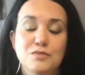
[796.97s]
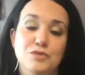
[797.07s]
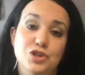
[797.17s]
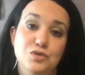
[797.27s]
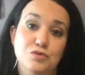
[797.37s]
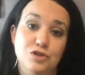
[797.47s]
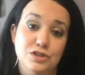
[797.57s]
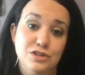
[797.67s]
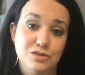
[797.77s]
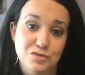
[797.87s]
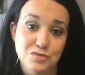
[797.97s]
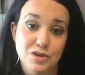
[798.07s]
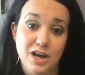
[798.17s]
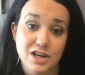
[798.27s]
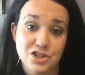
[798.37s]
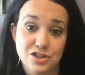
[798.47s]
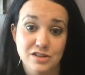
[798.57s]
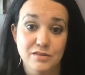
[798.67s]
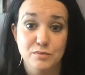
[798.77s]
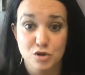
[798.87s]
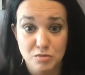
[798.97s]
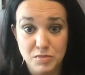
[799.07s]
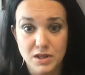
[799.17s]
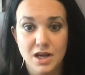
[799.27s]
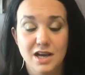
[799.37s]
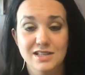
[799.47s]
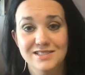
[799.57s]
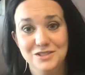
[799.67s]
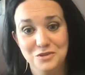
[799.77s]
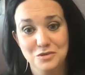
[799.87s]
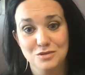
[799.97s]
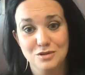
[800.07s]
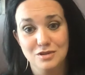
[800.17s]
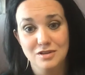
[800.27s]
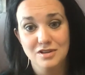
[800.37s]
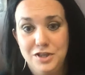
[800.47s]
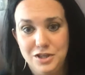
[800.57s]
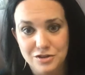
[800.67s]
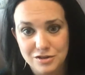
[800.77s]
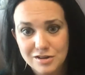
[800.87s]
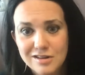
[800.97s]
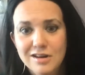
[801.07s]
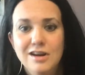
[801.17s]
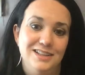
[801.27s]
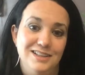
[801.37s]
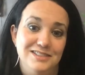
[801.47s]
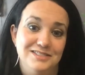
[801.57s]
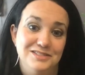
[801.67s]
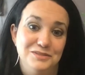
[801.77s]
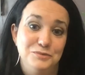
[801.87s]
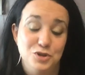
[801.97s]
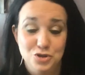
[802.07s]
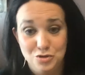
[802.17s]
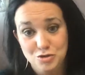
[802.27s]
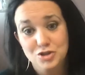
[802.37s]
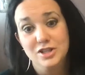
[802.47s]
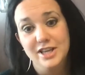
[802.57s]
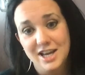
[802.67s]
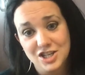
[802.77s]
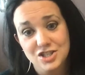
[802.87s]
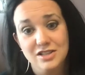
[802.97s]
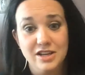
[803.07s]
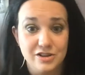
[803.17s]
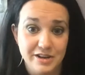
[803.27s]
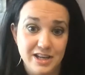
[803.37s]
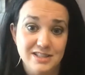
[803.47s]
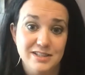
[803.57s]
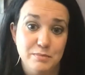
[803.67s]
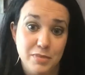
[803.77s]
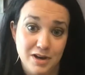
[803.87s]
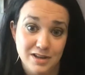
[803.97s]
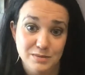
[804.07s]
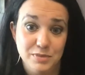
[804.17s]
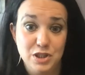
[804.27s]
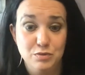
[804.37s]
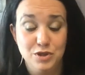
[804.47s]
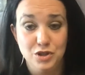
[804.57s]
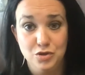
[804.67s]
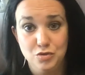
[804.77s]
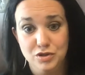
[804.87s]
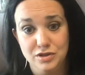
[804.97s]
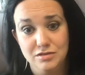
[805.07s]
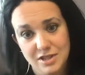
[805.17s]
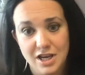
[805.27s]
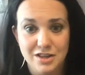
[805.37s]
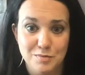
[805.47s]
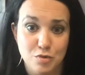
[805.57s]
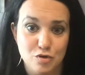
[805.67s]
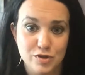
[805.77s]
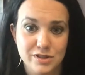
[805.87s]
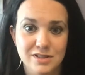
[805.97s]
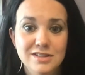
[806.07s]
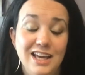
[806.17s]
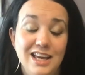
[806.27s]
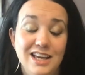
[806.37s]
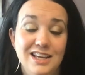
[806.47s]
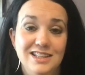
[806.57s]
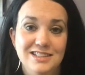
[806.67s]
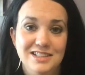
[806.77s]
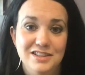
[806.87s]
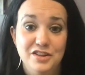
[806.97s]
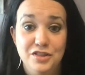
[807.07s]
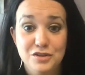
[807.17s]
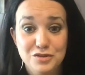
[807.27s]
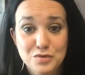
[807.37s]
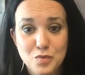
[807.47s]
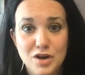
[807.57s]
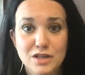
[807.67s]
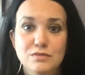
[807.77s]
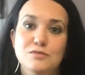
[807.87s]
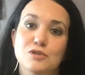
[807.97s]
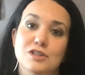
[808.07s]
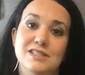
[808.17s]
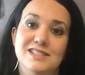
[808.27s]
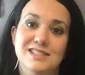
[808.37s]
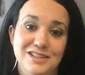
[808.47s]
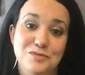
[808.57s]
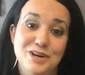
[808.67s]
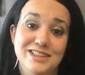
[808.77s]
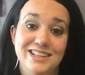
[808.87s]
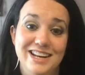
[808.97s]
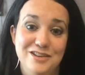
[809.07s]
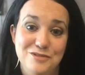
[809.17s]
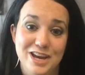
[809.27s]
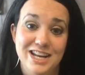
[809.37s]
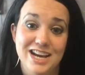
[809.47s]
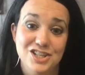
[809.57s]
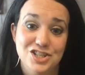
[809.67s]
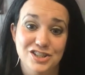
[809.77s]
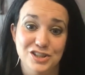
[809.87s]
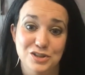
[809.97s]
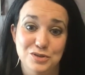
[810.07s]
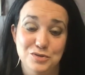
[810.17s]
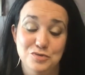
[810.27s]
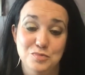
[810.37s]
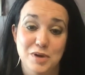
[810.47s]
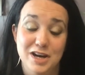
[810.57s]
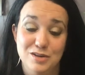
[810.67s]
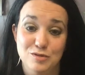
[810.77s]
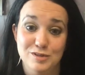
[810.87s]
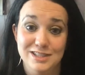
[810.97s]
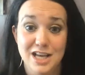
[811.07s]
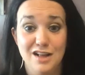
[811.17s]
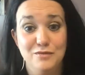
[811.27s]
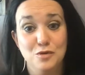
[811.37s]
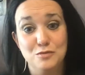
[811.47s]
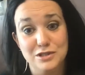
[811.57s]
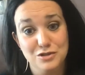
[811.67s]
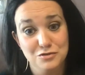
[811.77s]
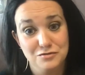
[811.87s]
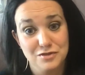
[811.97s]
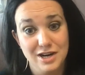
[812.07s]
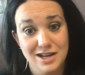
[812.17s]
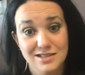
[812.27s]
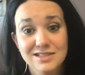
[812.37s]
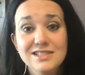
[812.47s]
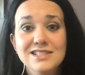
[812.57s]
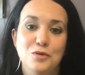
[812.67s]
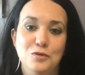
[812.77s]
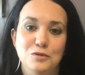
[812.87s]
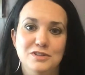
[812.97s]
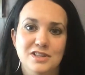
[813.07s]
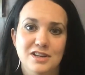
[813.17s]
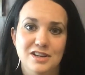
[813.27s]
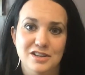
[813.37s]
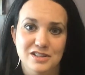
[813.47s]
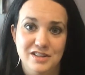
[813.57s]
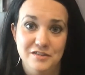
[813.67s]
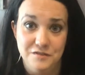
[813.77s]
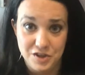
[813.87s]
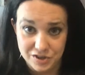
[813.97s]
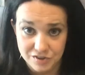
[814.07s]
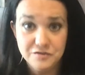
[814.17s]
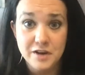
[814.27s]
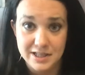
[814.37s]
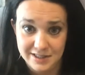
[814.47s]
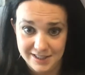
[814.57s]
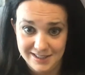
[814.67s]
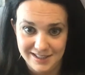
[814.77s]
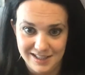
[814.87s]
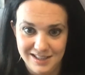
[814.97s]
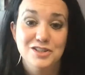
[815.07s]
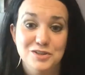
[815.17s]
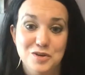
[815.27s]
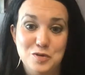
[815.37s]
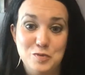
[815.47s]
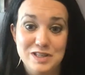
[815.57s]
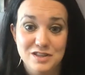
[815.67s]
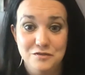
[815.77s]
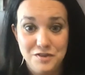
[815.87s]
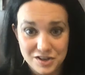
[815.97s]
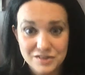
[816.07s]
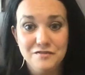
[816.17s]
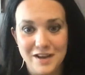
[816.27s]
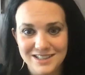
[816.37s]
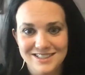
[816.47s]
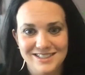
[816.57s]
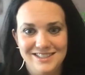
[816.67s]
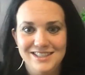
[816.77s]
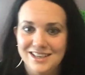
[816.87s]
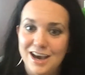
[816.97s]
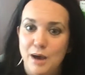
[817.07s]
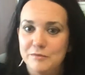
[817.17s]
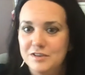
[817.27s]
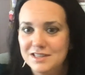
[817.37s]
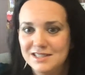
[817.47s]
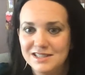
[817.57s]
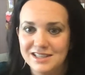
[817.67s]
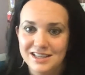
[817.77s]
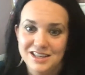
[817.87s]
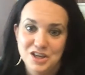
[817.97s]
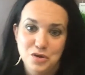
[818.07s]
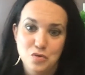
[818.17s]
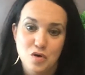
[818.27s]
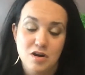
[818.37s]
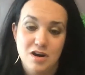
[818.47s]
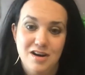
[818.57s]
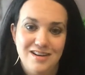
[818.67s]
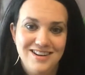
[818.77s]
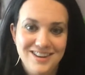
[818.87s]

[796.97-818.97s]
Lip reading: which was to actually verbalize your fear, and which usually actually creates a bond between you and the other person. And the third one was the one that you can actually do by yourself or with your friends, called the feared fantasy. So with the feared fantasy, obviously you are